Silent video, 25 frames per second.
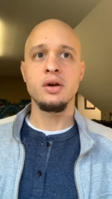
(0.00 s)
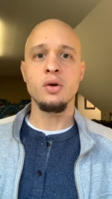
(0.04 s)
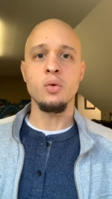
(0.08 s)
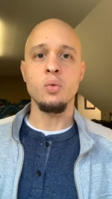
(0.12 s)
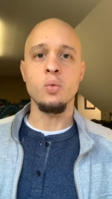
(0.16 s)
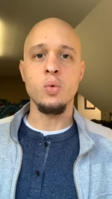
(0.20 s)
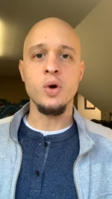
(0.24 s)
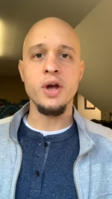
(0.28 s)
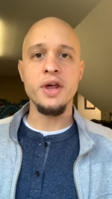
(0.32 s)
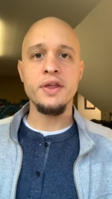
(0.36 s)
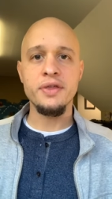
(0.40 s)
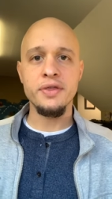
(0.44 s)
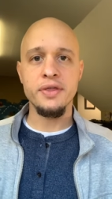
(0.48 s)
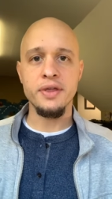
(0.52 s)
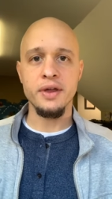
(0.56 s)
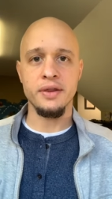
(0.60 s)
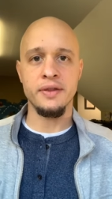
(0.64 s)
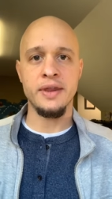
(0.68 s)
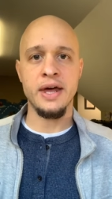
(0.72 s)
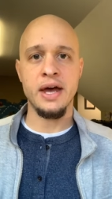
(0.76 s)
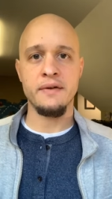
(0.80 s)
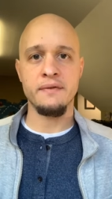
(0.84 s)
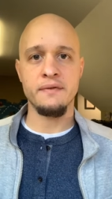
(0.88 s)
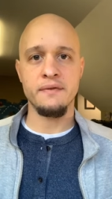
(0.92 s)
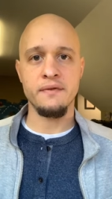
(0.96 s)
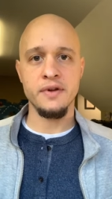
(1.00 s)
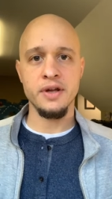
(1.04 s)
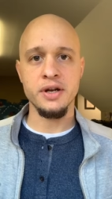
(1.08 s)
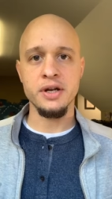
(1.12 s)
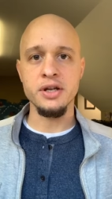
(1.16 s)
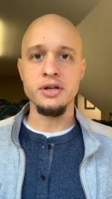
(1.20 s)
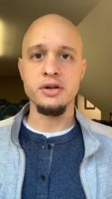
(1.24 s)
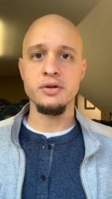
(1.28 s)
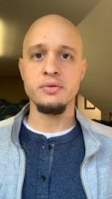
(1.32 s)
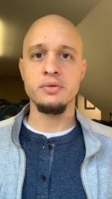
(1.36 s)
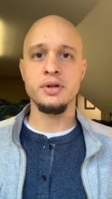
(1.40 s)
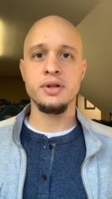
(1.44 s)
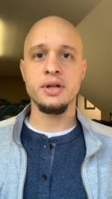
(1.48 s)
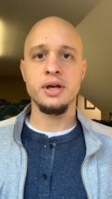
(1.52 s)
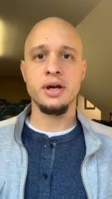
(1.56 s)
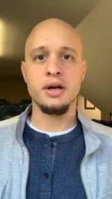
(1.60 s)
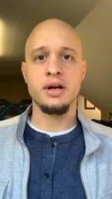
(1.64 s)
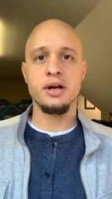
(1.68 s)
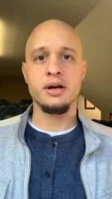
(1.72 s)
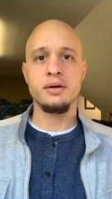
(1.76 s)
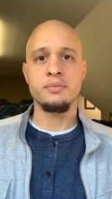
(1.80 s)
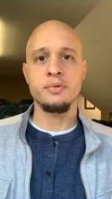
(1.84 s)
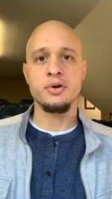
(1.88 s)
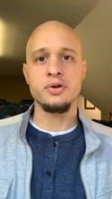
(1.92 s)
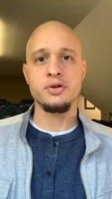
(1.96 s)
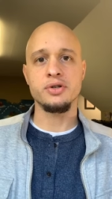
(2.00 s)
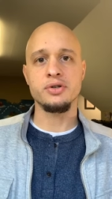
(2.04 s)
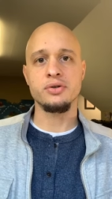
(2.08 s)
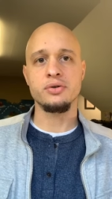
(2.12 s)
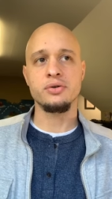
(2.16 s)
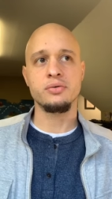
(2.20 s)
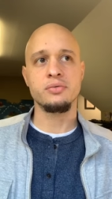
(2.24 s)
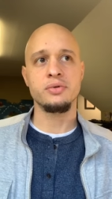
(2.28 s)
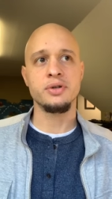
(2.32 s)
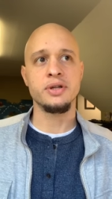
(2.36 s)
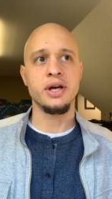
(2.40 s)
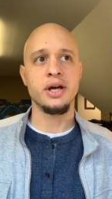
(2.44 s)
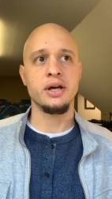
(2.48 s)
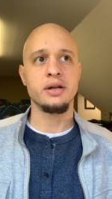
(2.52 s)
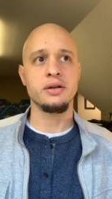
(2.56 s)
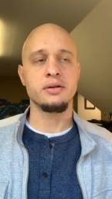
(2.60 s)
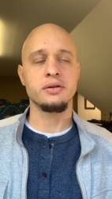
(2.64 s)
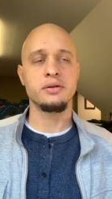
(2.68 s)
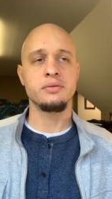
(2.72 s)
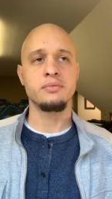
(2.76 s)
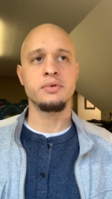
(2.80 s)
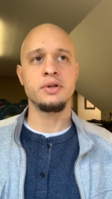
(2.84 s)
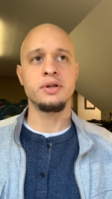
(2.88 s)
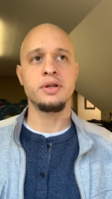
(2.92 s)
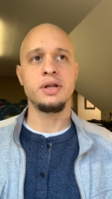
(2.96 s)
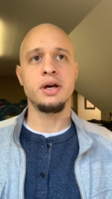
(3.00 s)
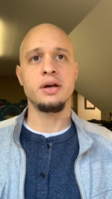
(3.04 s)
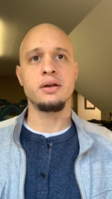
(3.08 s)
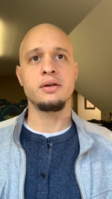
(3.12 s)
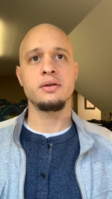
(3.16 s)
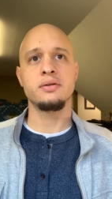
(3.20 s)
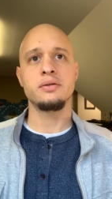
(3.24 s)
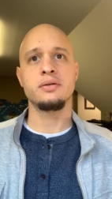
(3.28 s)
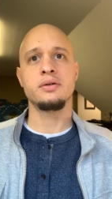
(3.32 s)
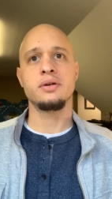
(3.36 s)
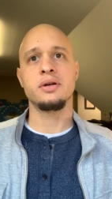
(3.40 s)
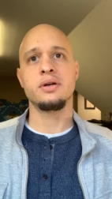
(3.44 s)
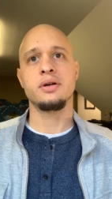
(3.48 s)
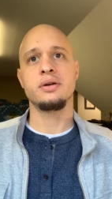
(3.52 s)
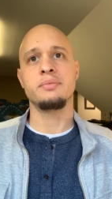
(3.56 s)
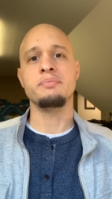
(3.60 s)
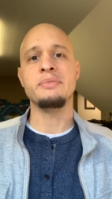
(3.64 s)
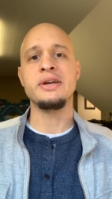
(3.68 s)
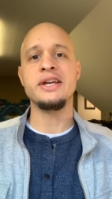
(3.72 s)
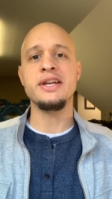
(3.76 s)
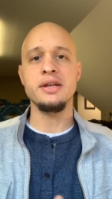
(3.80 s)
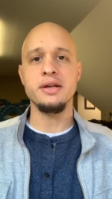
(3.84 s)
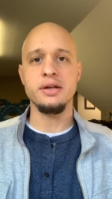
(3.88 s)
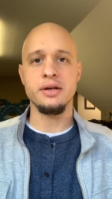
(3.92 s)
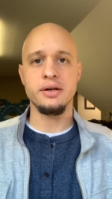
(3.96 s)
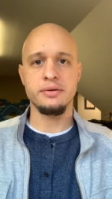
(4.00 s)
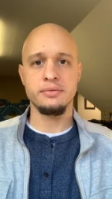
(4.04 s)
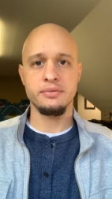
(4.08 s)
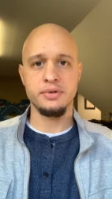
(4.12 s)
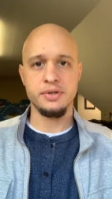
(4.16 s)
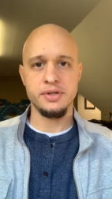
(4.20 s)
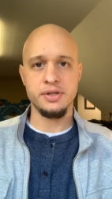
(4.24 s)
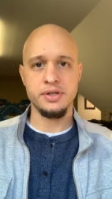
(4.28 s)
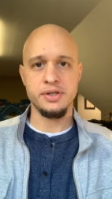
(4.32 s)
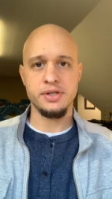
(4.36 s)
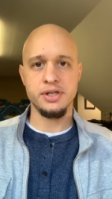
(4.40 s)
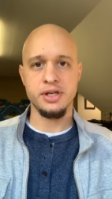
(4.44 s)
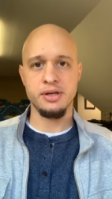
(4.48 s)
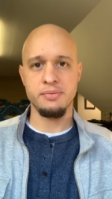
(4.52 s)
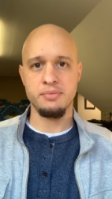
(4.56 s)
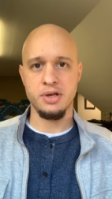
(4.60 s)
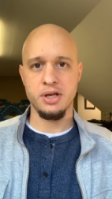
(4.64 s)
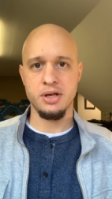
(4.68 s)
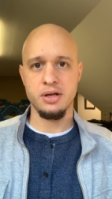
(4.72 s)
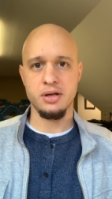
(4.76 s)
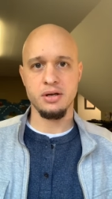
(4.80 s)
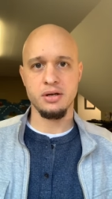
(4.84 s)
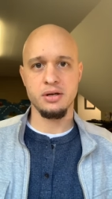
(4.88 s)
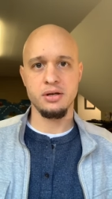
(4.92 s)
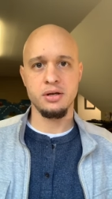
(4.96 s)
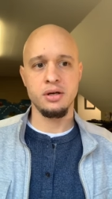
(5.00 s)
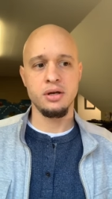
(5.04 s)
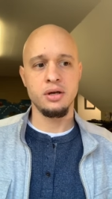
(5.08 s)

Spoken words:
with that video, with that commercial, with that media. Let's just say media.